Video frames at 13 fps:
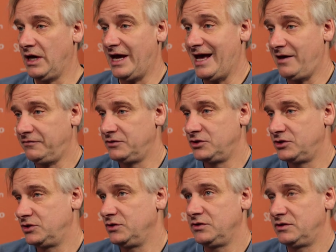I have to
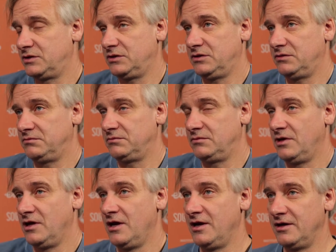shoot
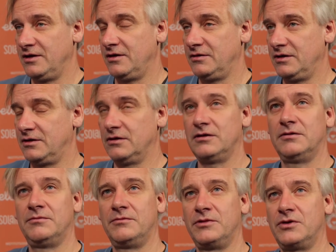
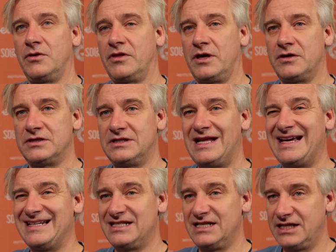
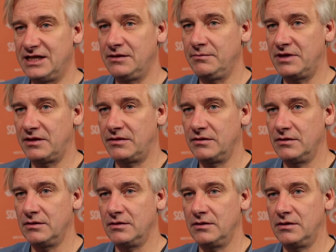2019, but
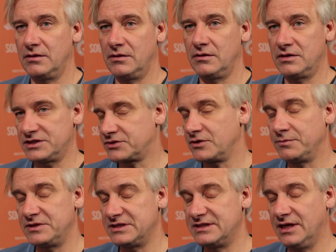the
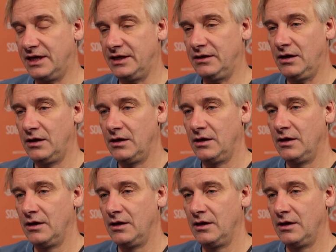script is done.